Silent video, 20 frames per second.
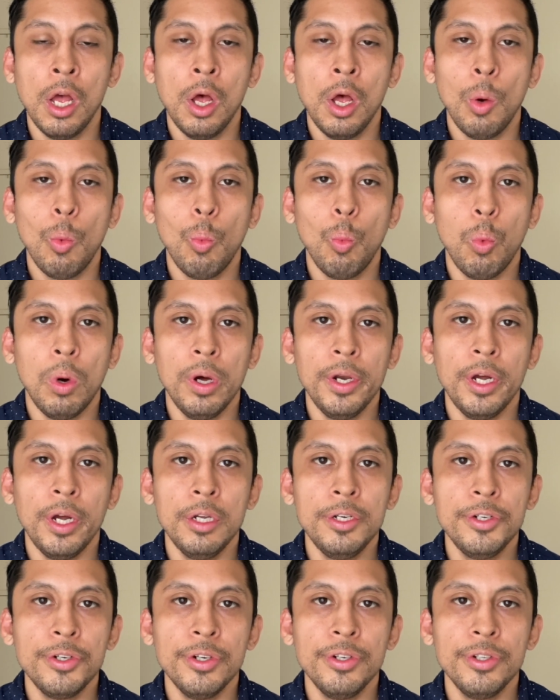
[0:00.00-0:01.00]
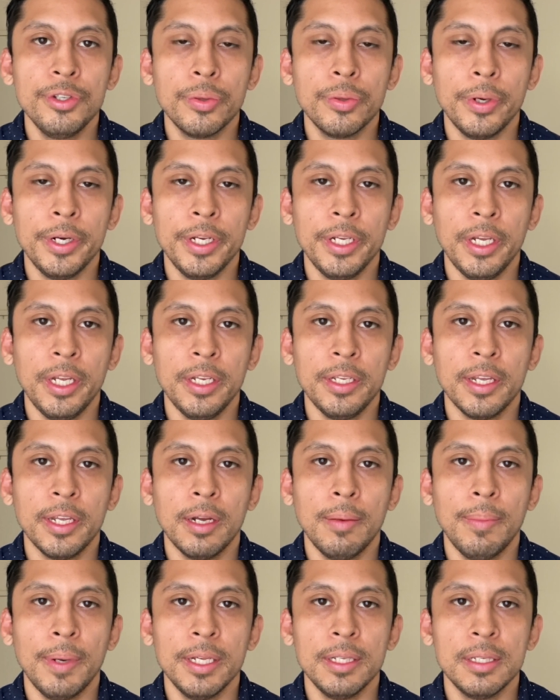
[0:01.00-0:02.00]
128
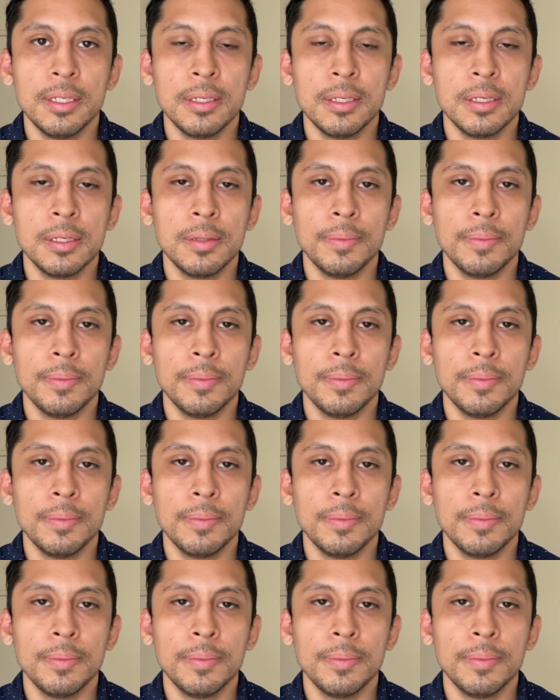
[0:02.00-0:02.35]
gigabytes.